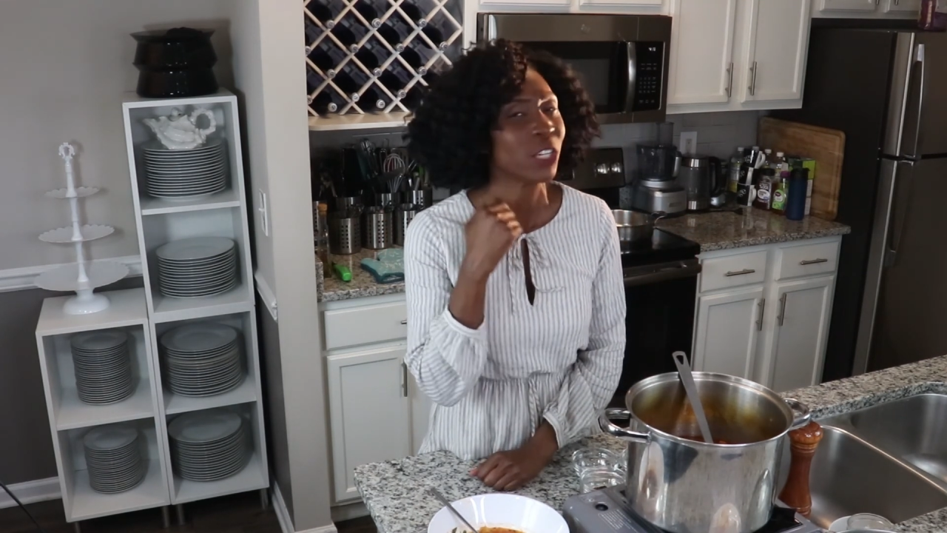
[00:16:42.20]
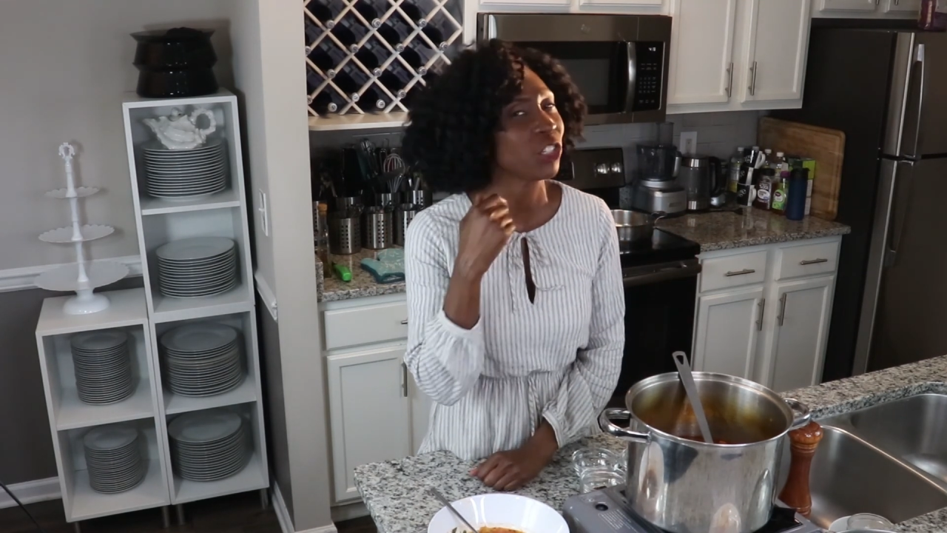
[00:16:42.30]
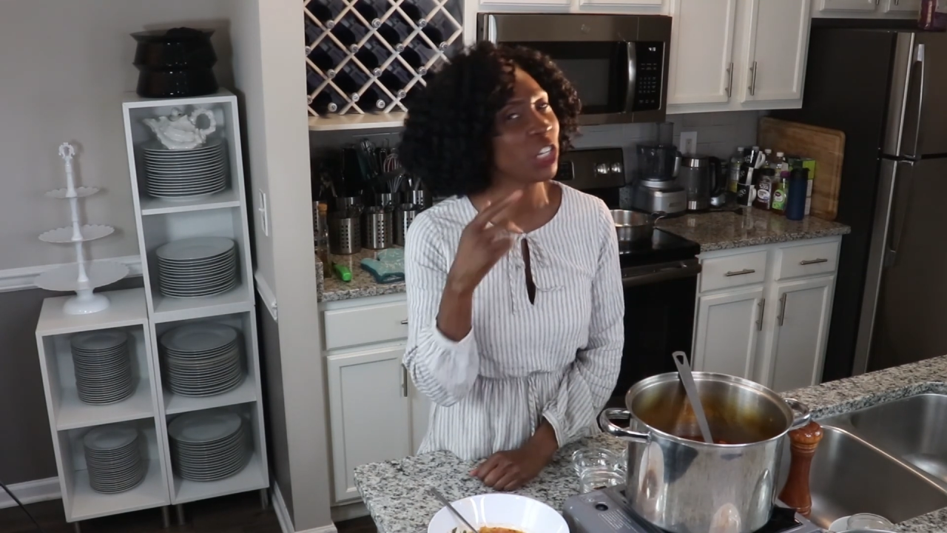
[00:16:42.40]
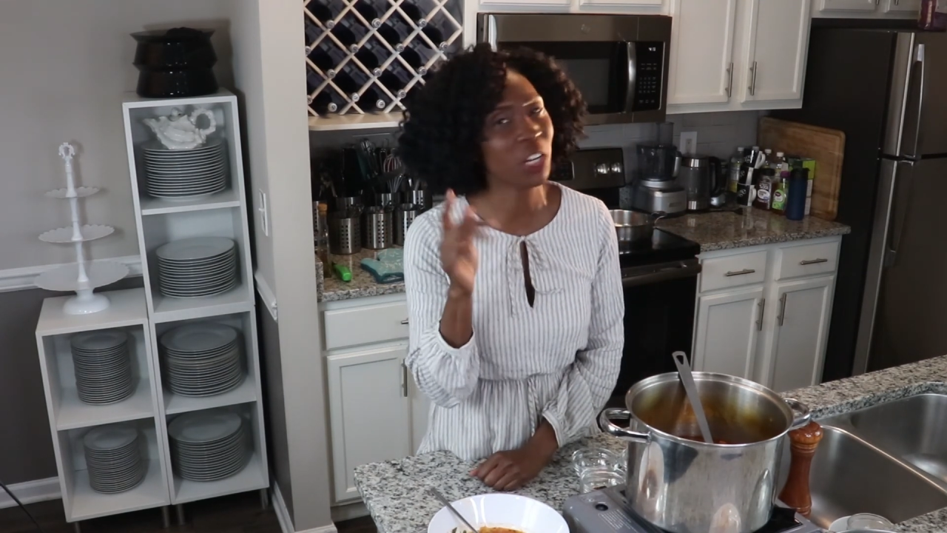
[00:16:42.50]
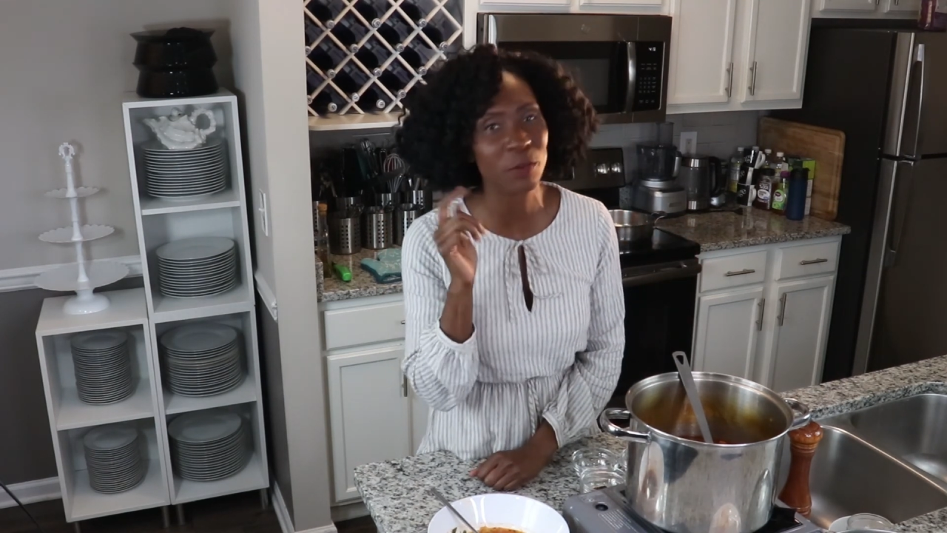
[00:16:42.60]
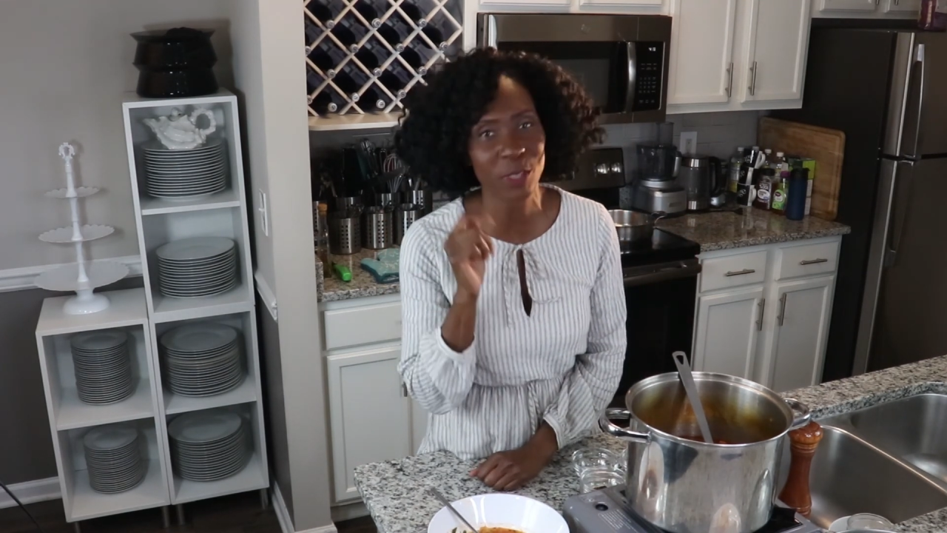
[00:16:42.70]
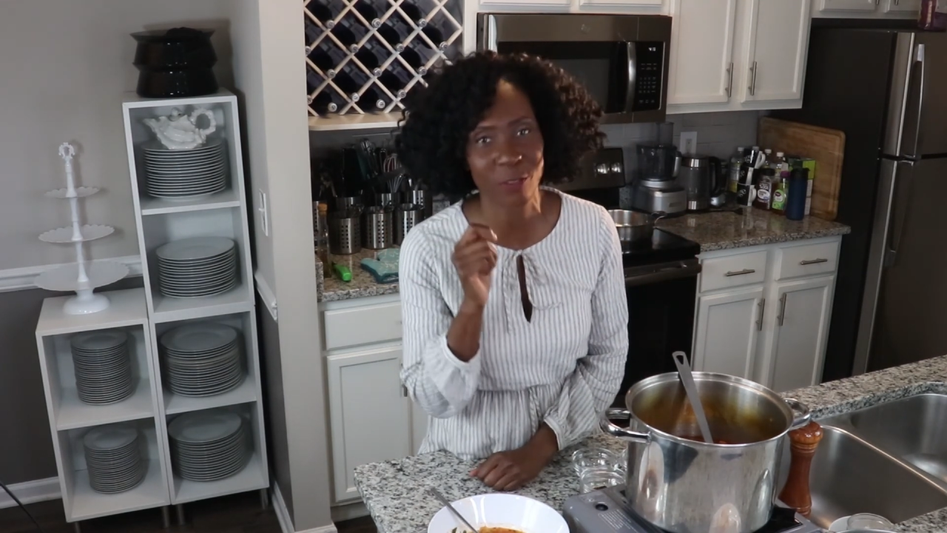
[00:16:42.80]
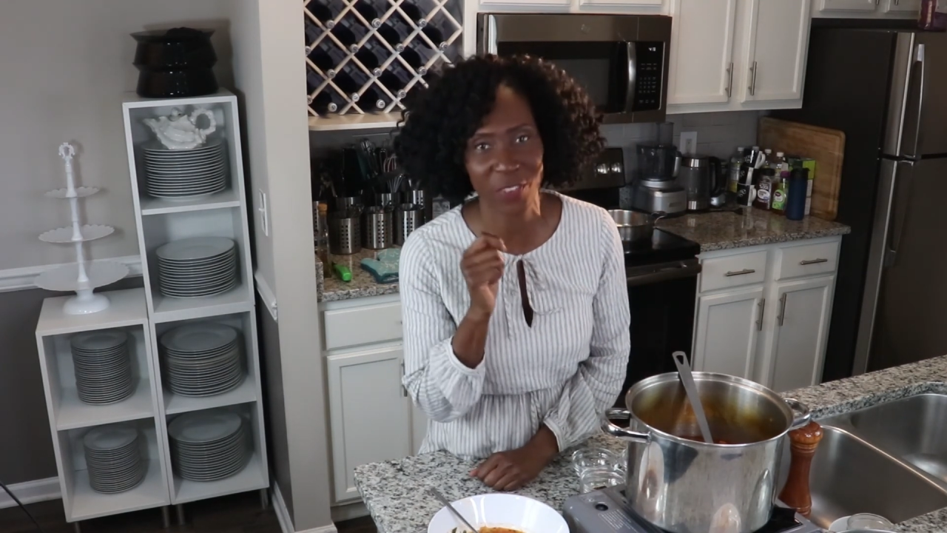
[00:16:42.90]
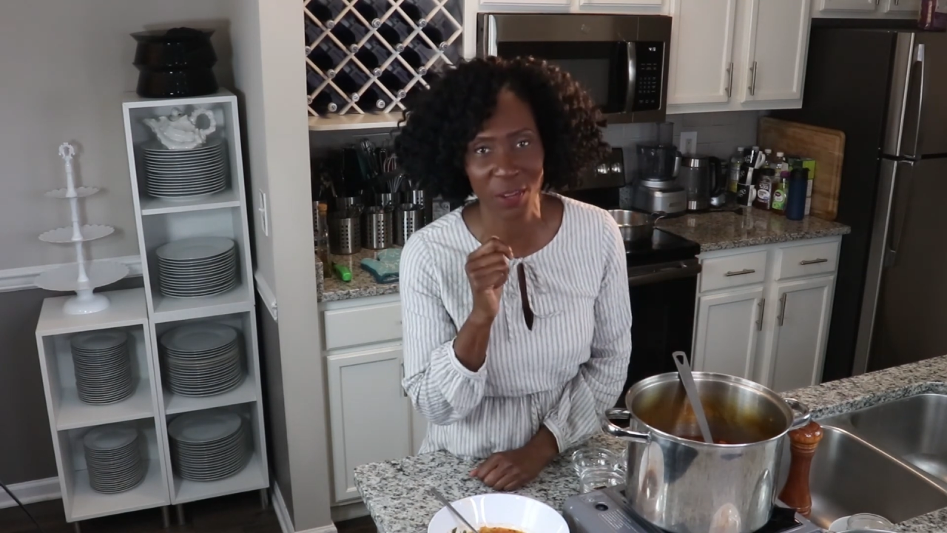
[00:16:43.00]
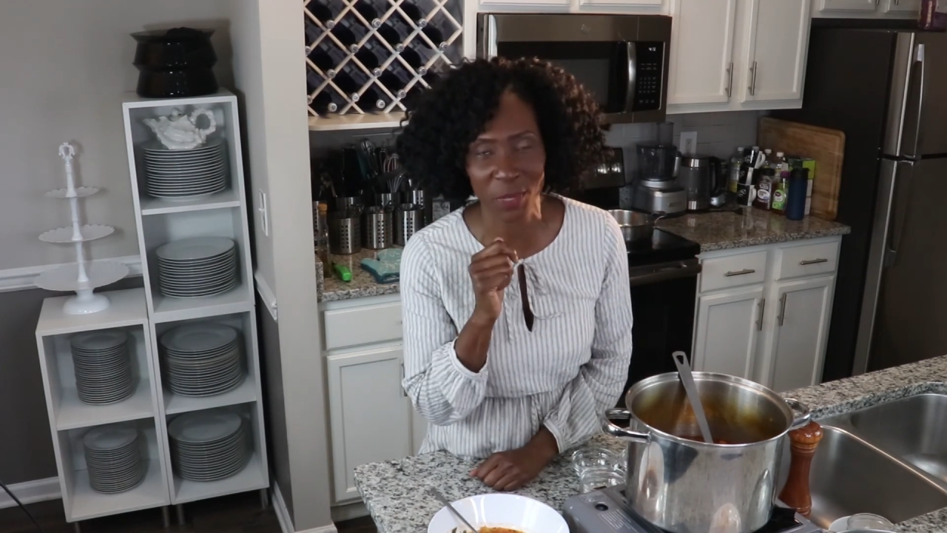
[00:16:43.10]
Share it with
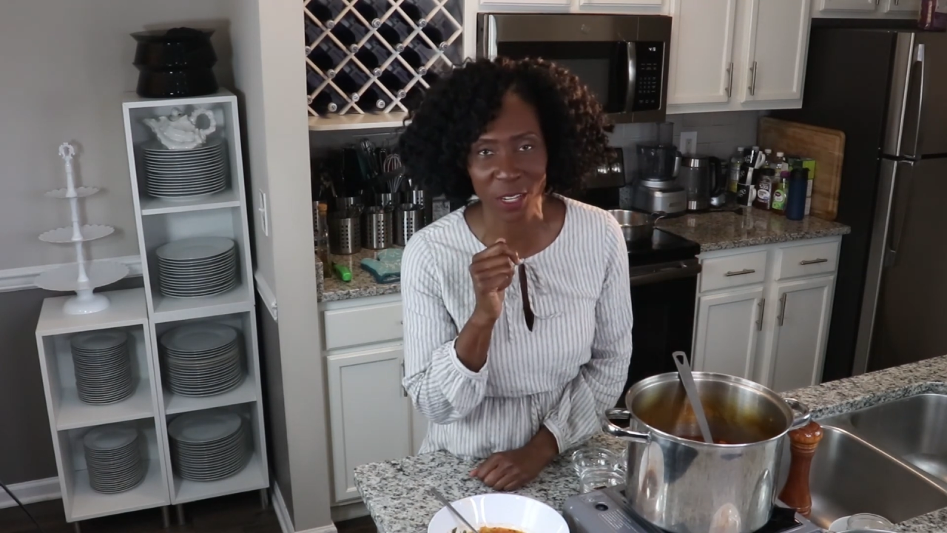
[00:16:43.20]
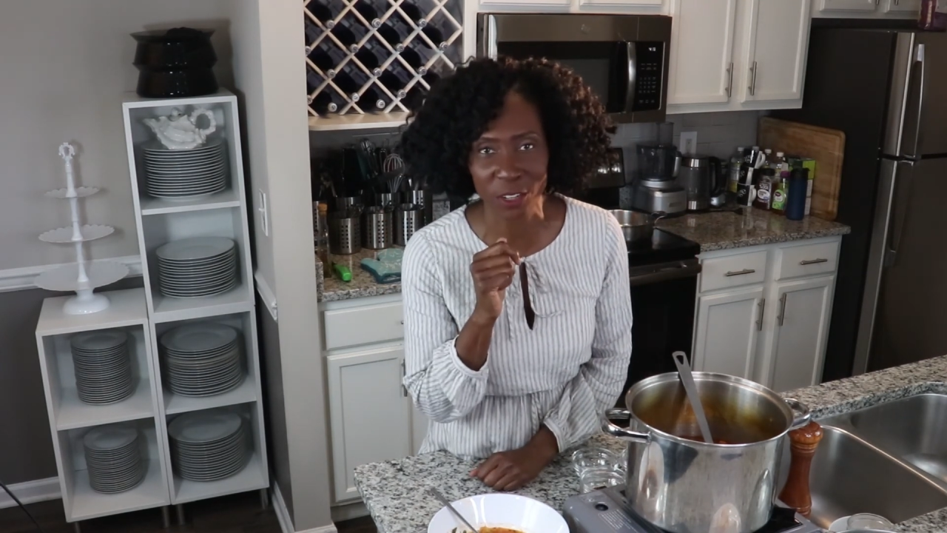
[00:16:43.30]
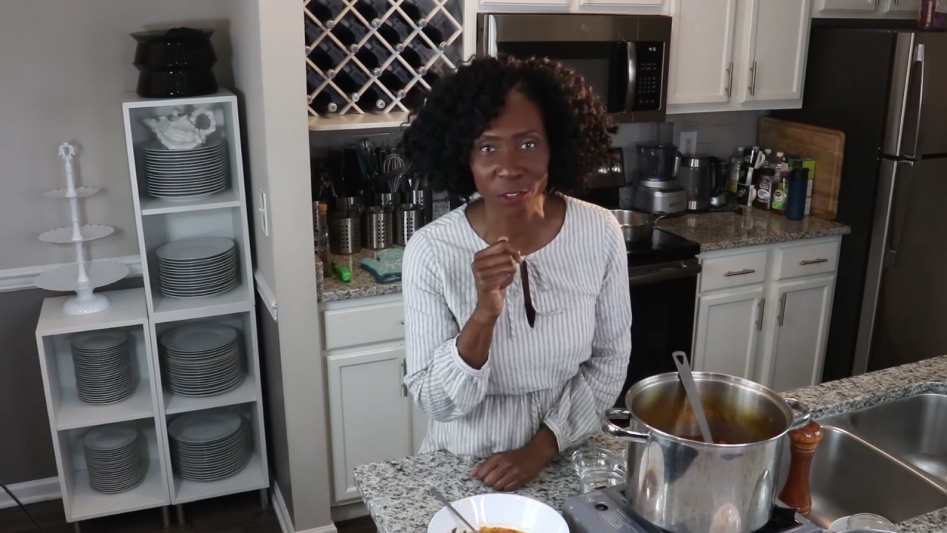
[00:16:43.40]
your family and